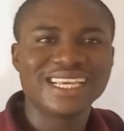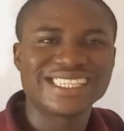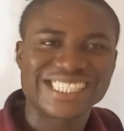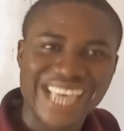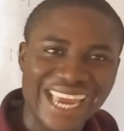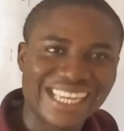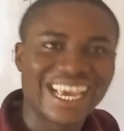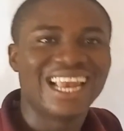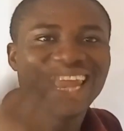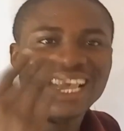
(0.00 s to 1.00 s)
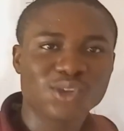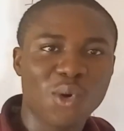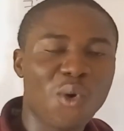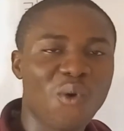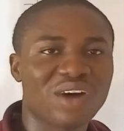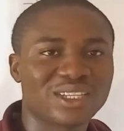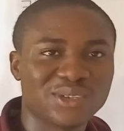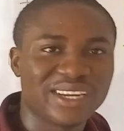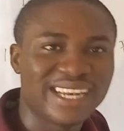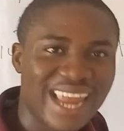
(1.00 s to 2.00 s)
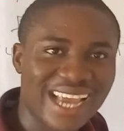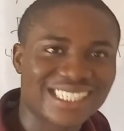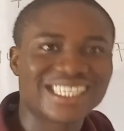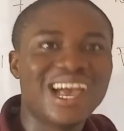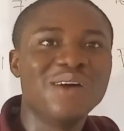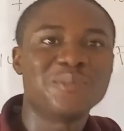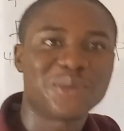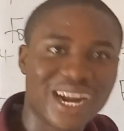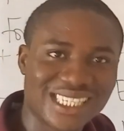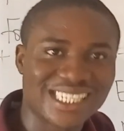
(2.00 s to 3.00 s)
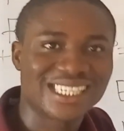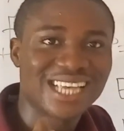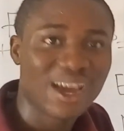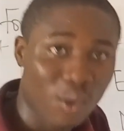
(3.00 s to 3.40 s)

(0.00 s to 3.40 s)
this said, let's go over to the next practice